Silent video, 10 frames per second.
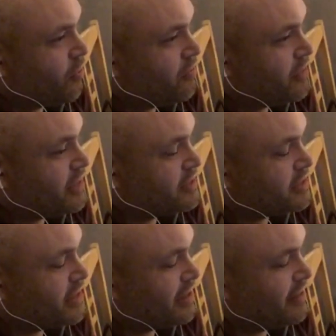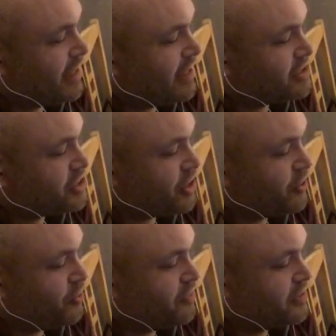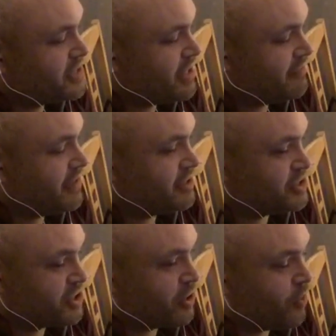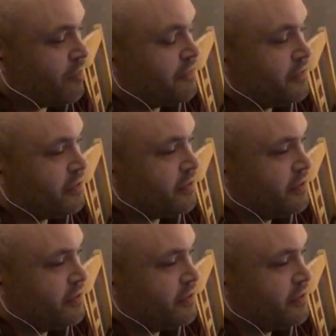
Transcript: it's shown on the TV so often,